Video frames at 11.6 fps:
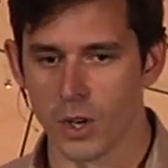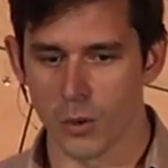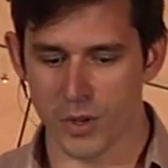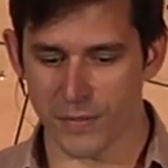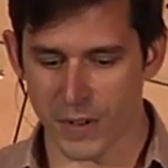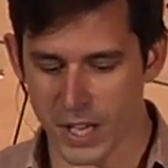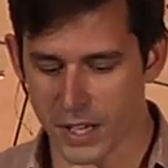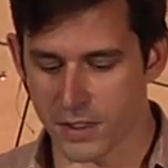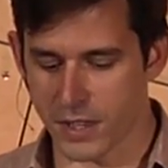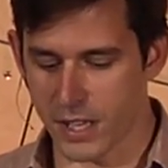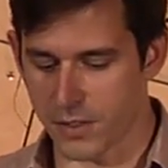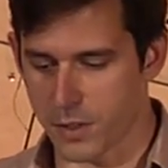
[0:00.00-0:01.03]
we
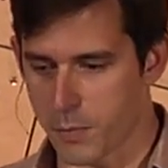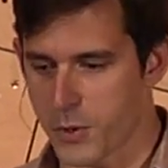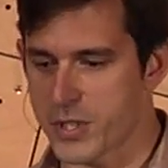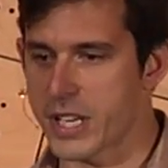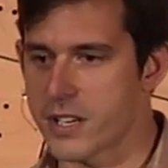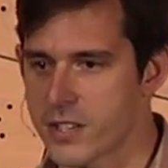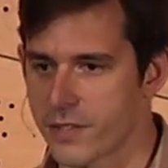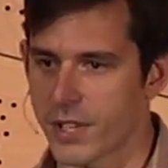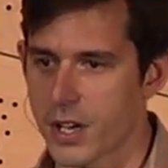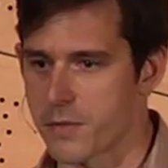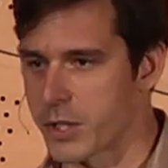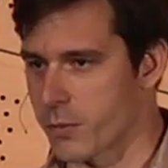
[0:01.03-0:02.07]
find that the percentage of
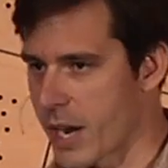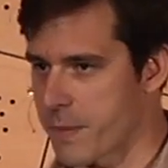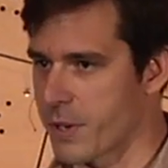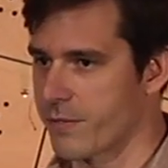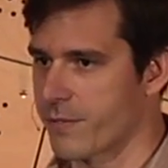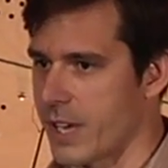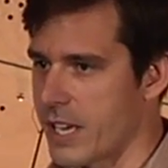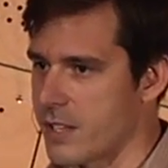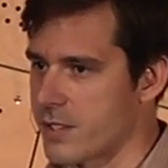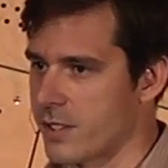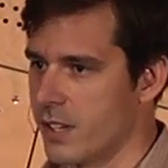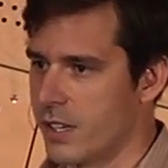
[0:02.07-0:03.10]
time in the wrap-up
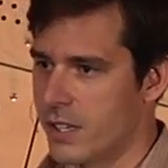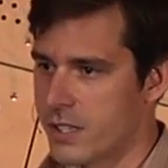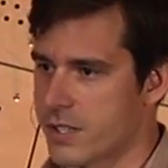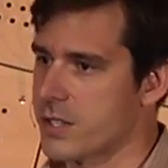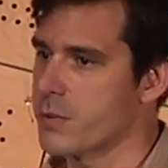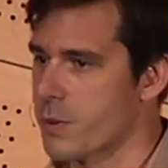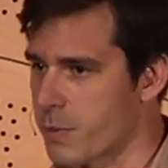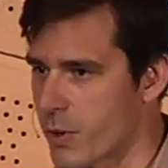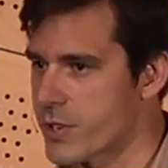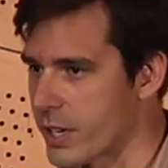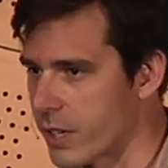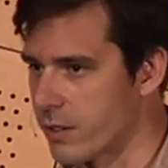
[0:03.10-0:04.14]
phase is
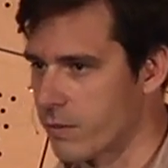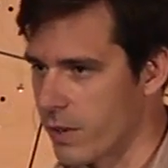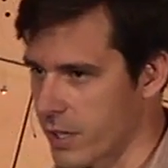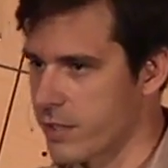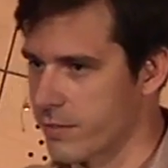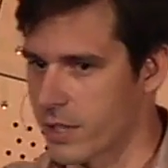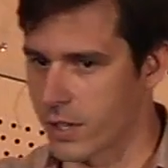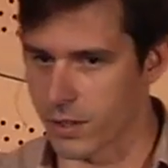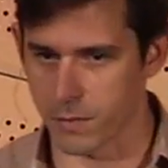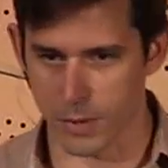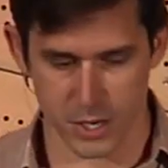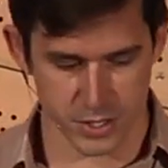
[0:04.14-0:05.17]
disproportionate relative to
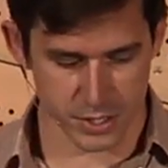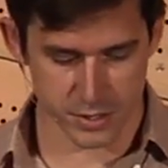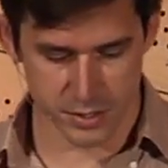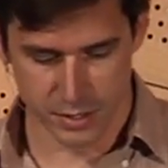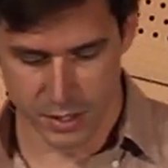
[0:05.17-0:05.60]
other projects.